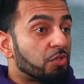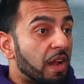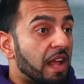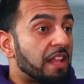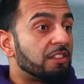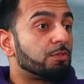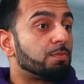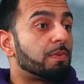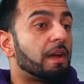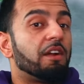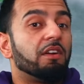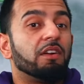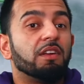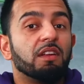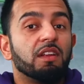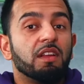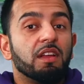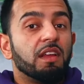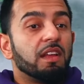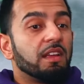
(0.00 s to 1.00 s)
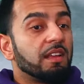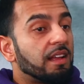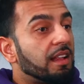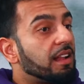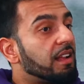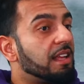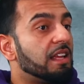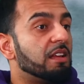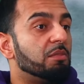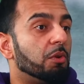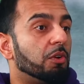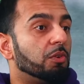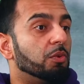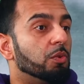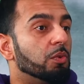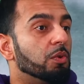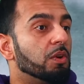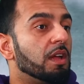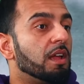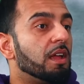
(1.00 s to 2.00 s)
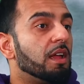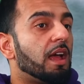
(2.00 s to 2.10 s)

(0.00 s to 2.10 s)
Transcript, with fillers: transparent, clear model,